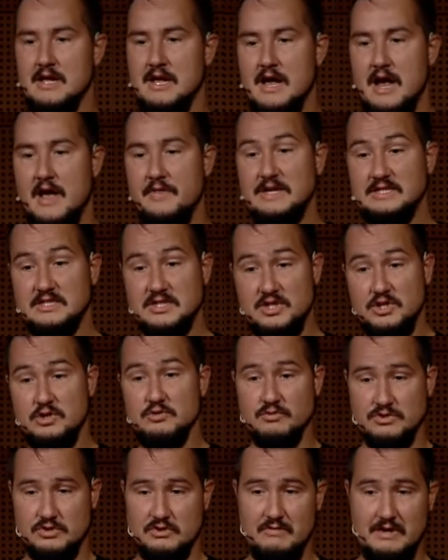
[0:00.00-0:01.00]
And that's
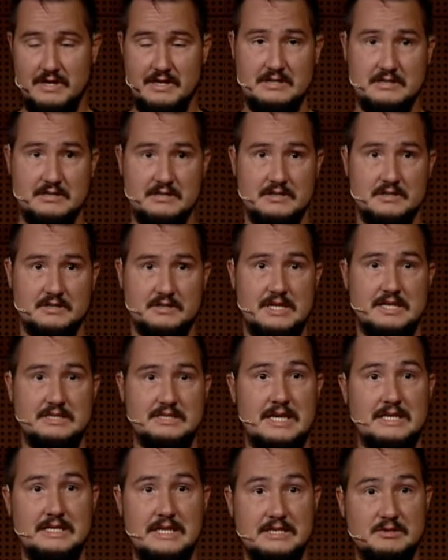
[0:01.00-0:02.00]
huge, right? So
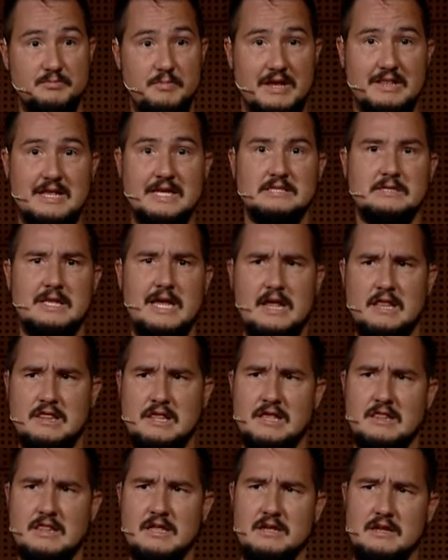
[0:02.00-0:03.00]
that's big. That's like, I
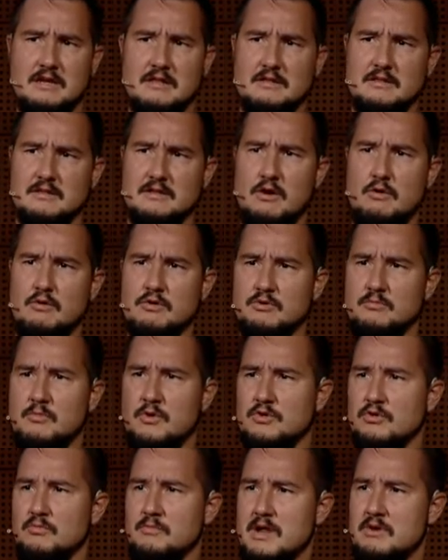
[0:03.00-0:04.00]
think the older among
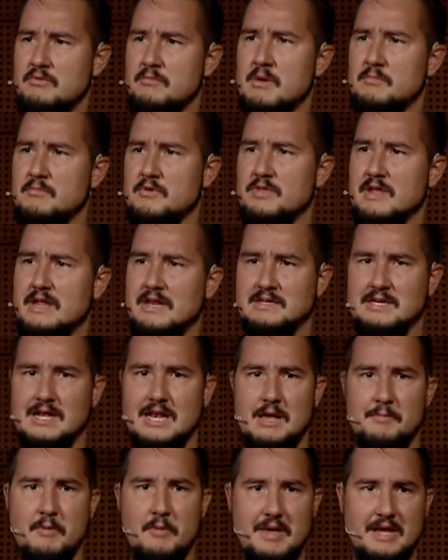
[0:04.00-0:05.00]
you may remember the Intel
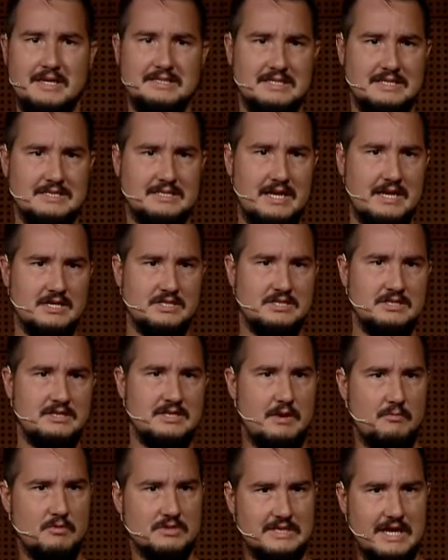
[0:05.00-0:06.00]
MMX extension.
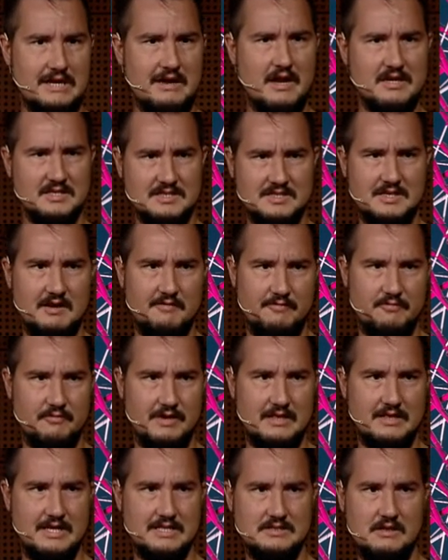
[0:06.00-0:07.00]
That was that kind of stuff,
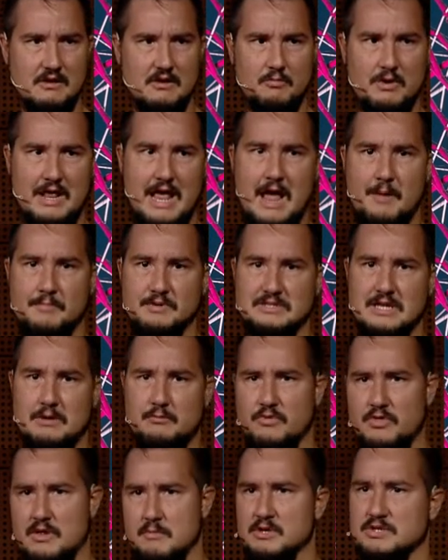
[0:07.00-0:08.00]
right? That's a lot what happens like
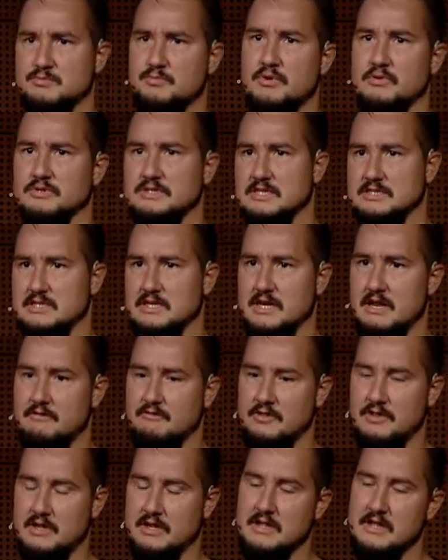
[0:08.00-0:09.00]
with image processing and
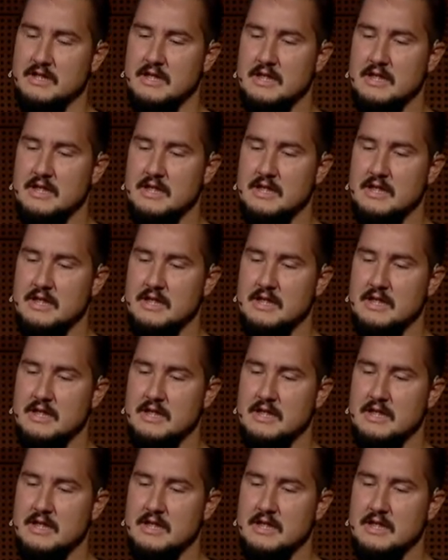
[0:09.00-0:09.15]
everything.